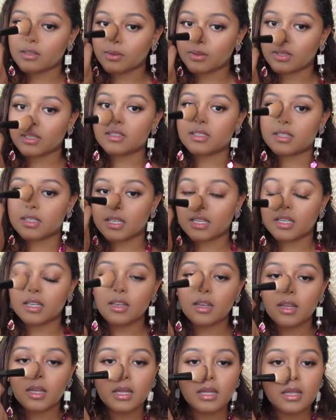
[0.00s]
you can
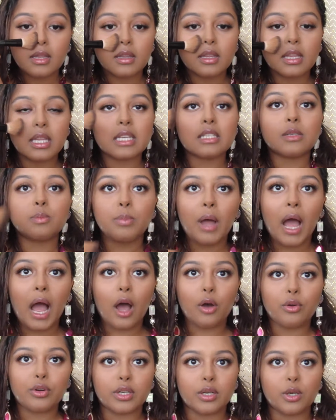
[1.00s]
see there's
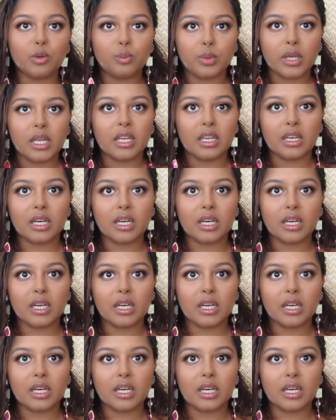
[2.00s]
powder being